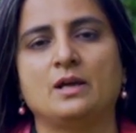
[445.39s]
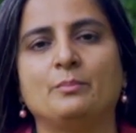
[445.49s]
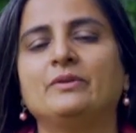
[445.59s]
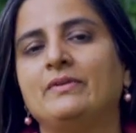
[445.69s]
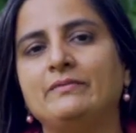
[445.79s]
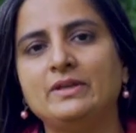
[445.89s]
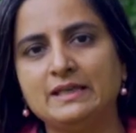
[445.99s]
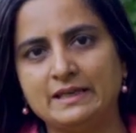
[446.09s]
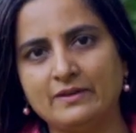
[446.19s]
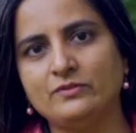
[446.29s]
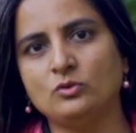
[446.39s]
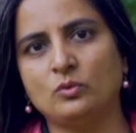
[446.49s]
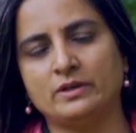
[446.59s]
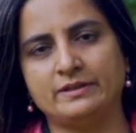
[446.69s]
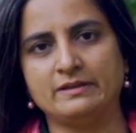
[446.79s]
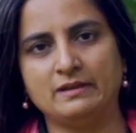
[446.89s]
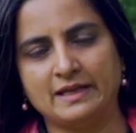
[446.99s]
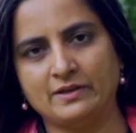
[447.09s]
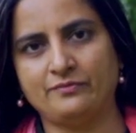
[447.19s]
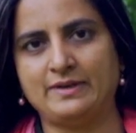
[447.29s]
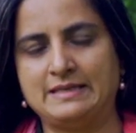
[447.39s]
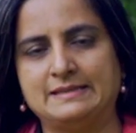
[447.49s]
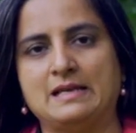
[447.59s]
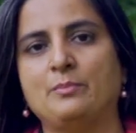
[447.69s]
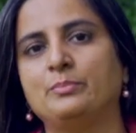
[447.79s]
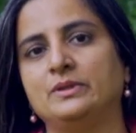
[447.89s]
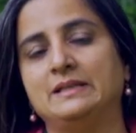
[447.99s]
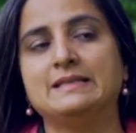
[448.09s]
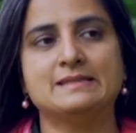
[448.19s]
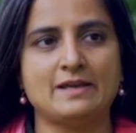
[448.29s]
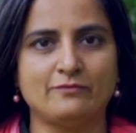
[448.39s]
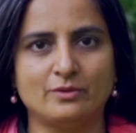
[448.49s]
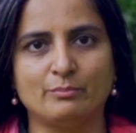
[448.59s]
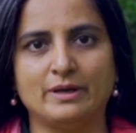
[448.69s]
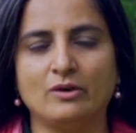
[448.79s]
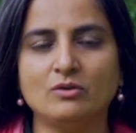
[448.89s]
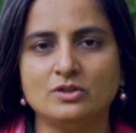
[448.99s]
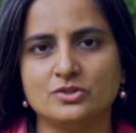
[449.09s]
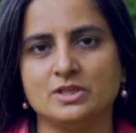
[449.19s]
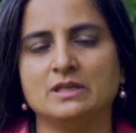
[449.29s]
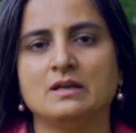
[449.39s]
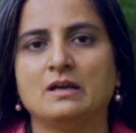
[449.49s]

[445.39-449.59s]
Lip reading: But when we give you a real life example, let's say from biology,